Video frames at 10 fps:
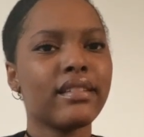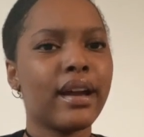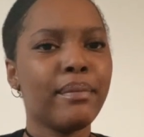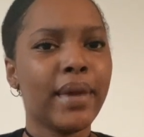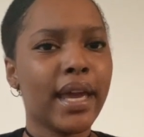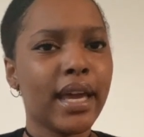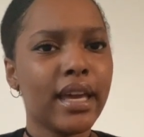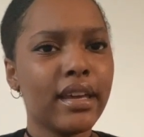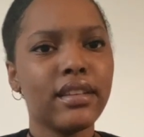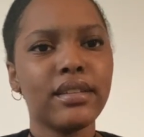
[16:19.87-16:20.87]
I may
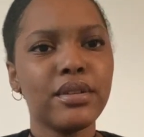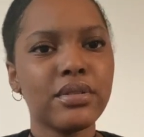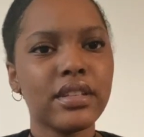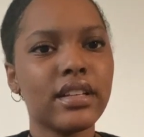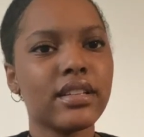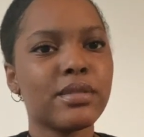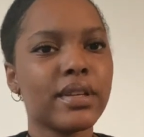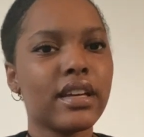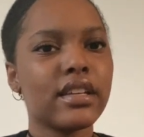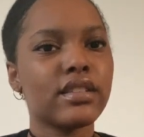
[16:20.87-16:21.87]
use it, it's
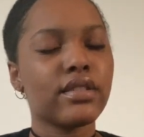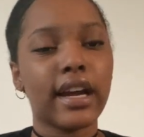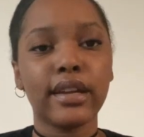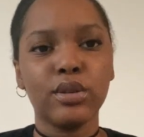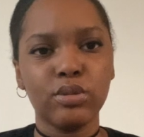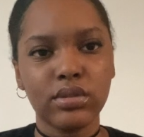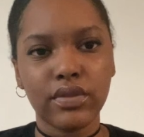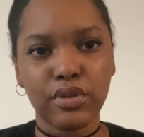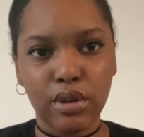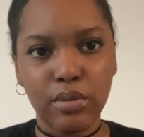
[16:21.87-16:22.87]
because I used it
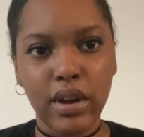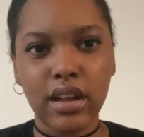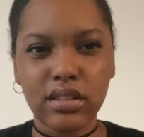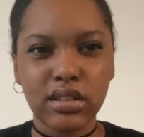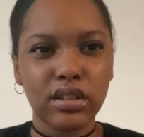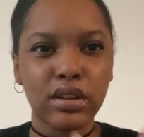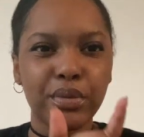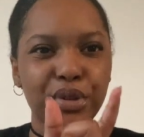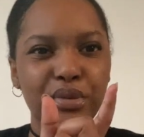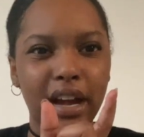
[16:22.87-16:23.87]
for a while. So, you know,
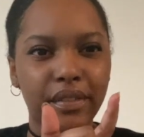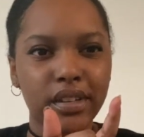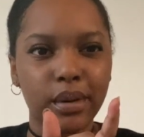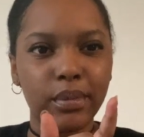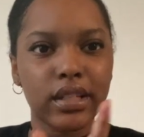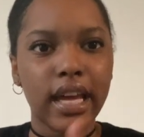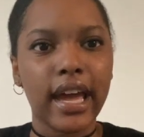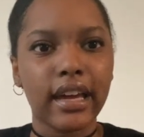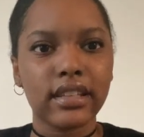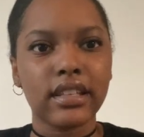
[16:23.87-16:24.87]
when you have Tumblr
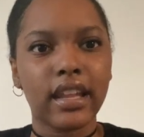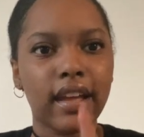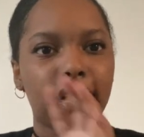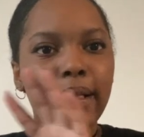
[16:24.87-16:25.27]
tags and like